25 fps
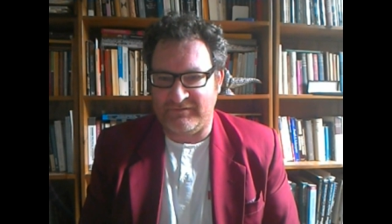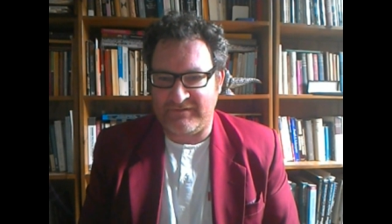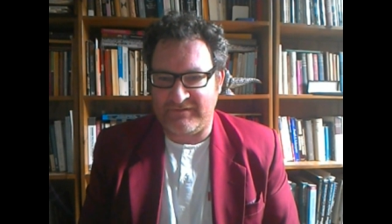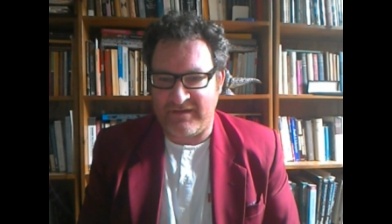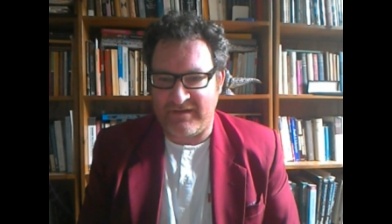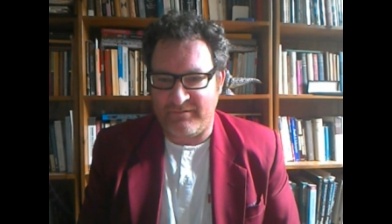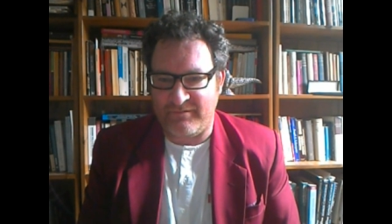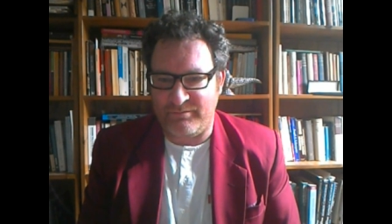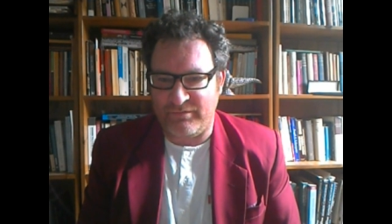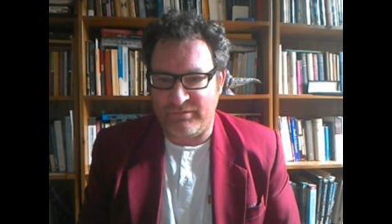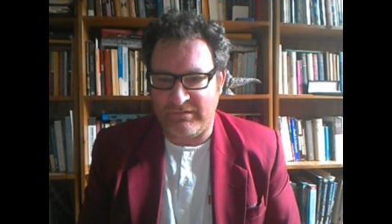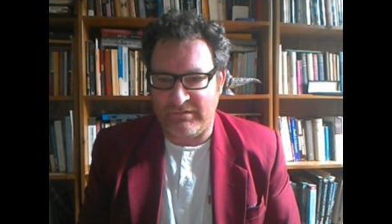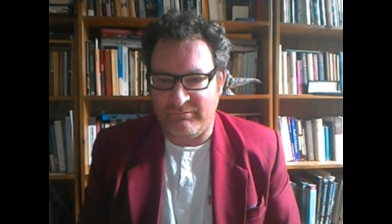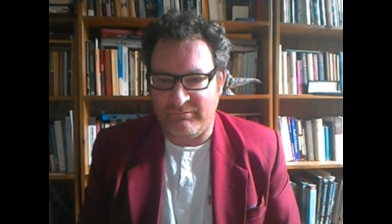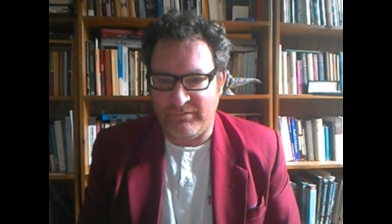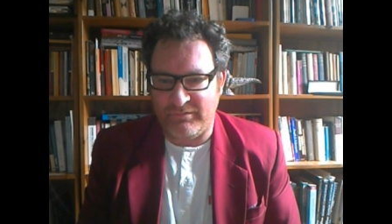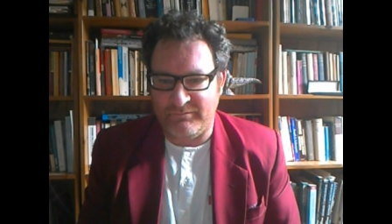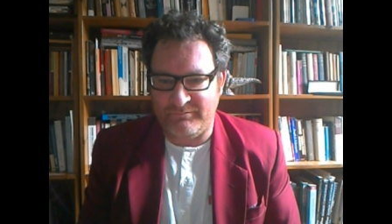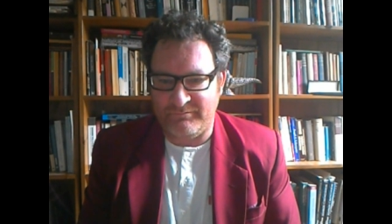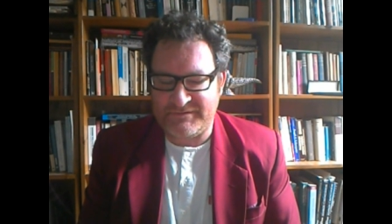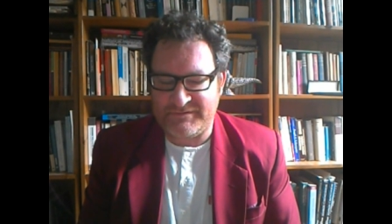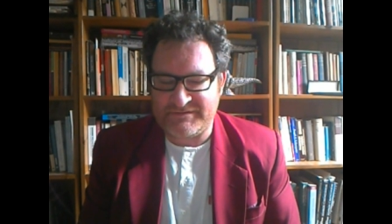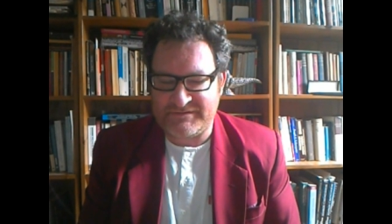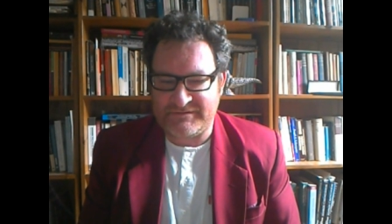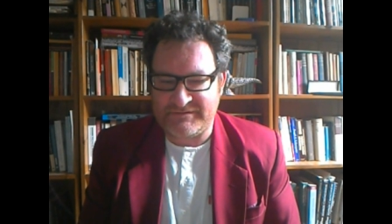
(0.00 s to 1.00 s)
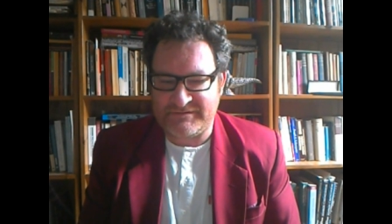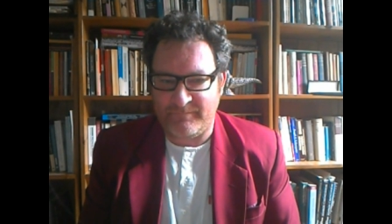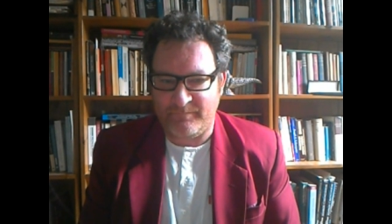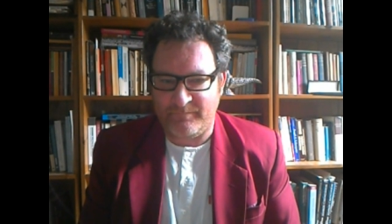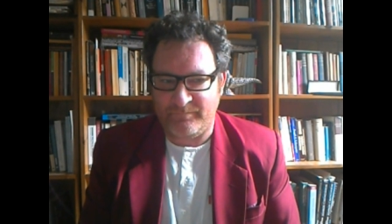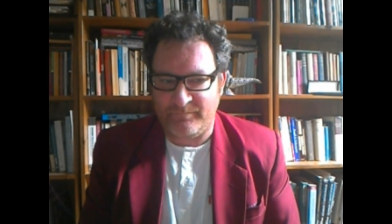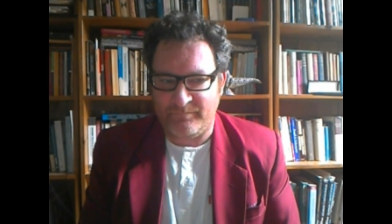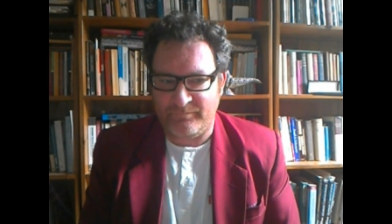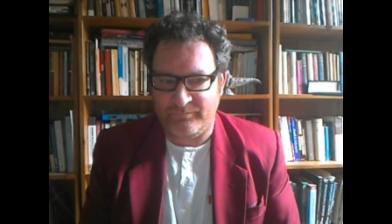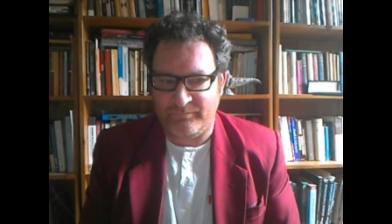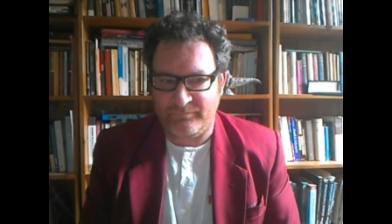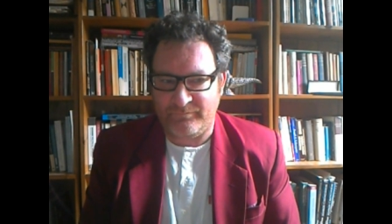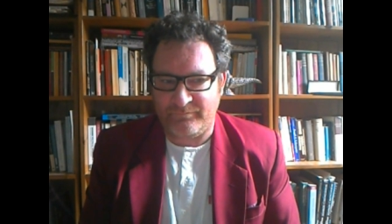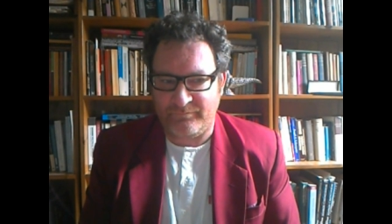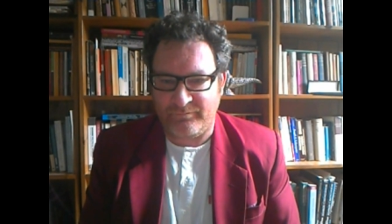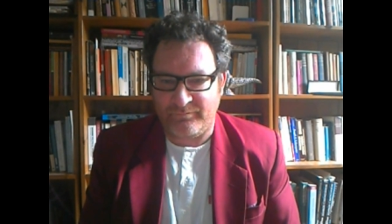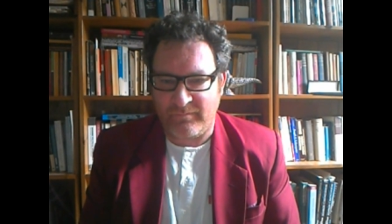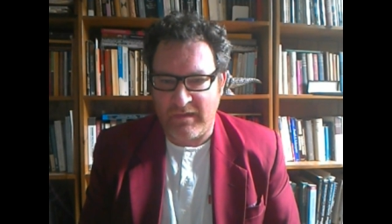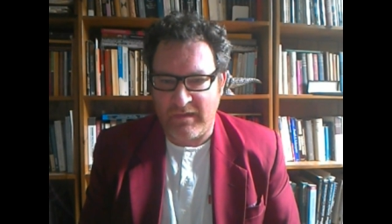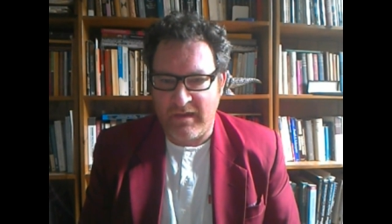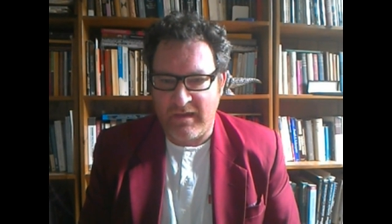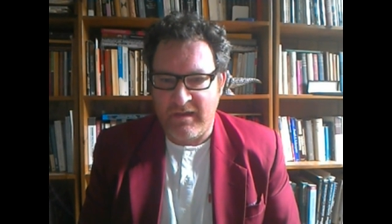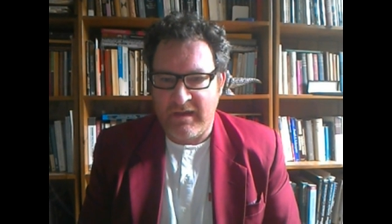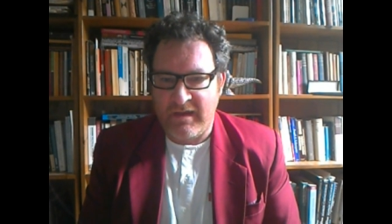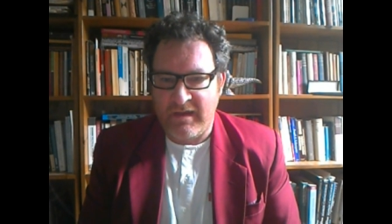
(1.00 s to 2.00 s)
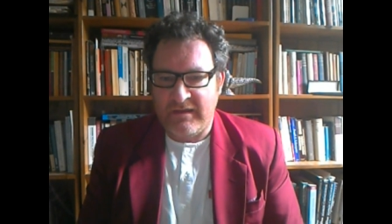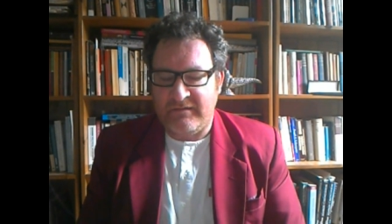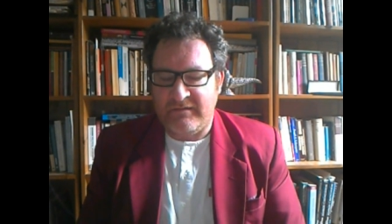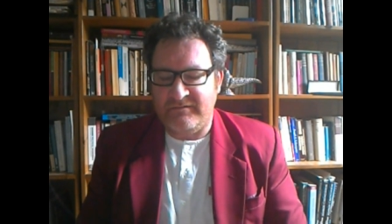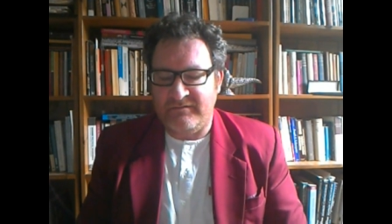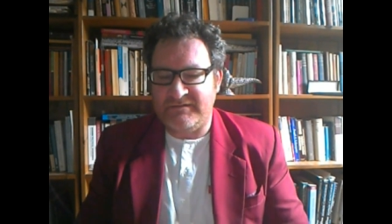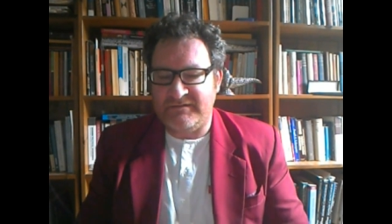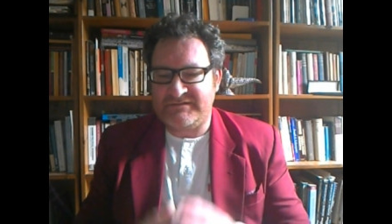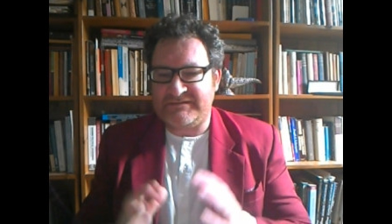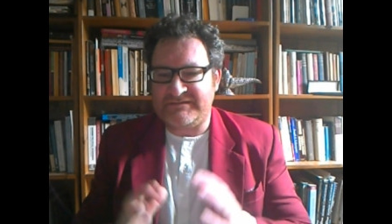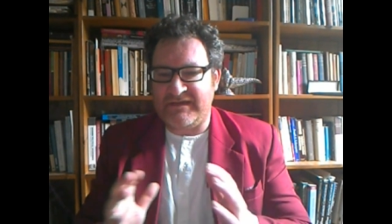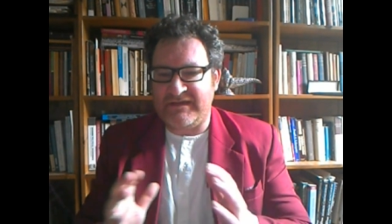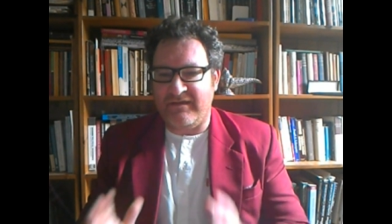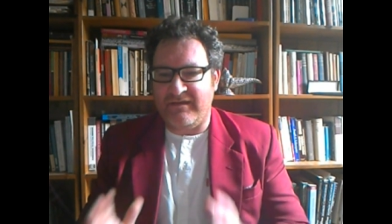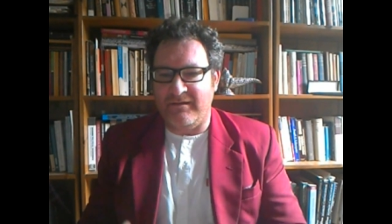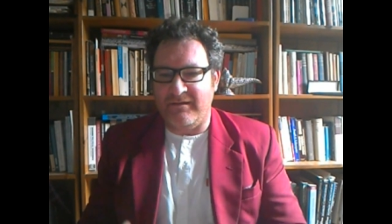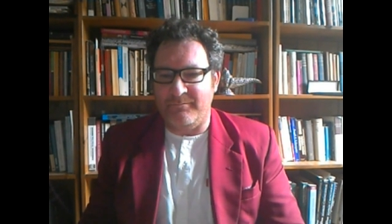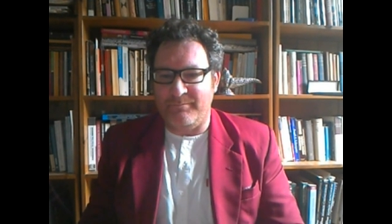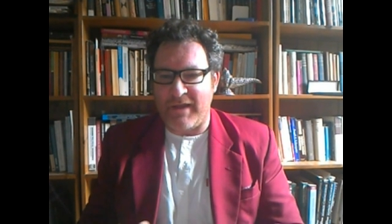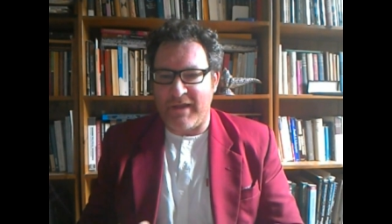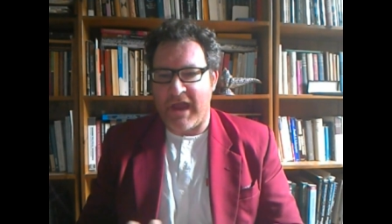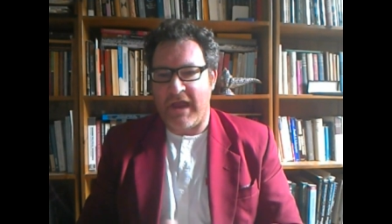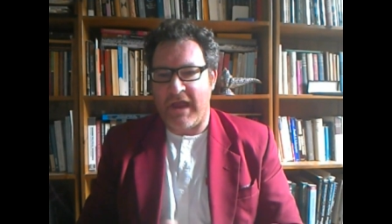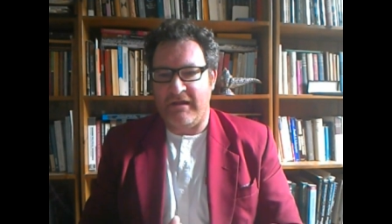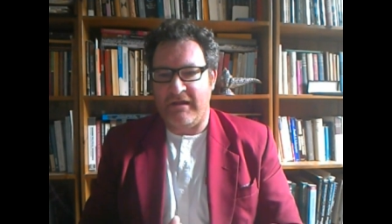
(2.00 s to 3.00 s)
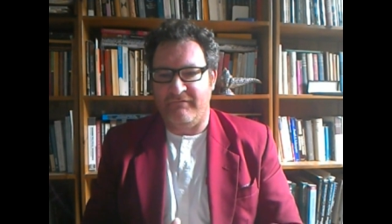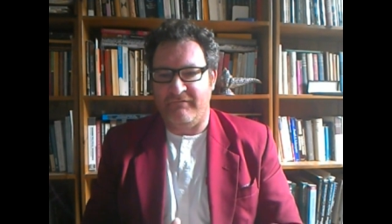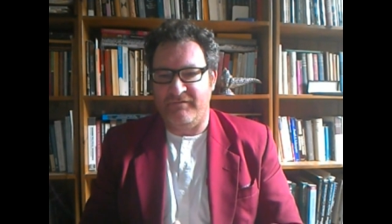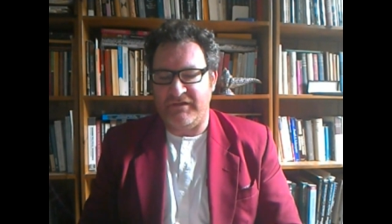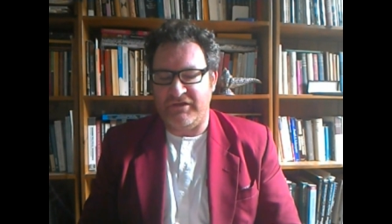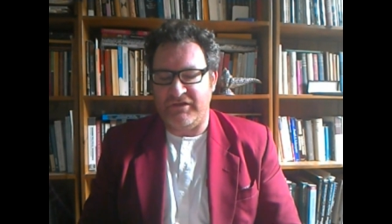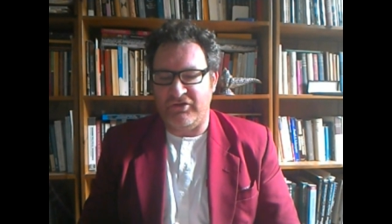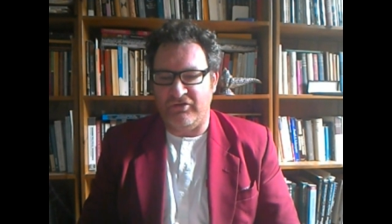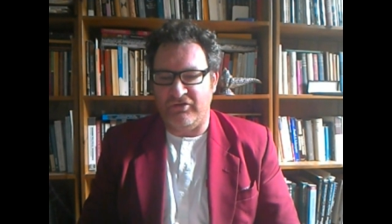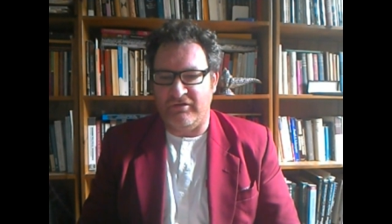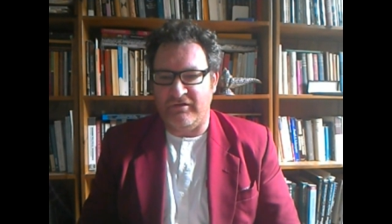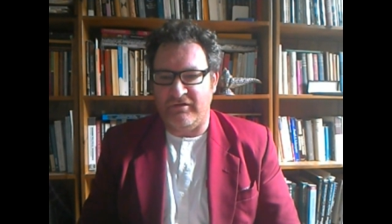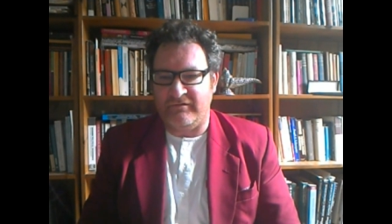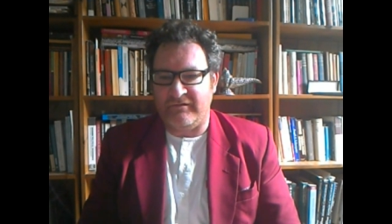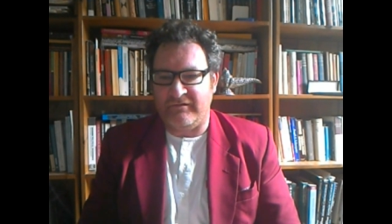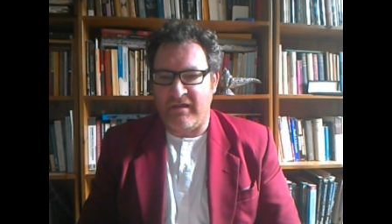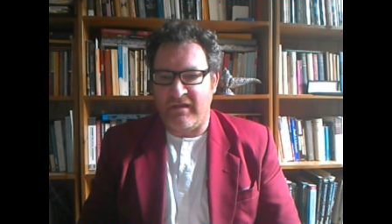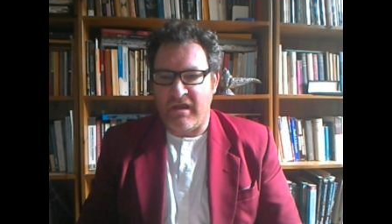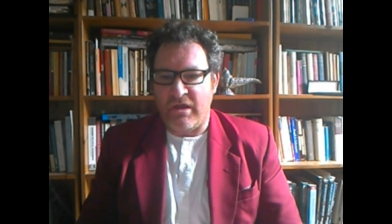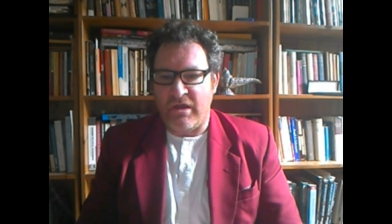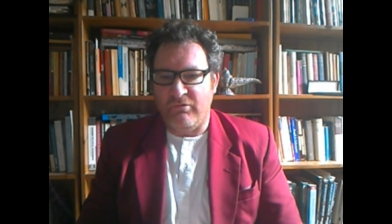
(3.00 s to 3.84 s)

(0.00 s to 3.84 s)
they are problems. In the second part of the unit,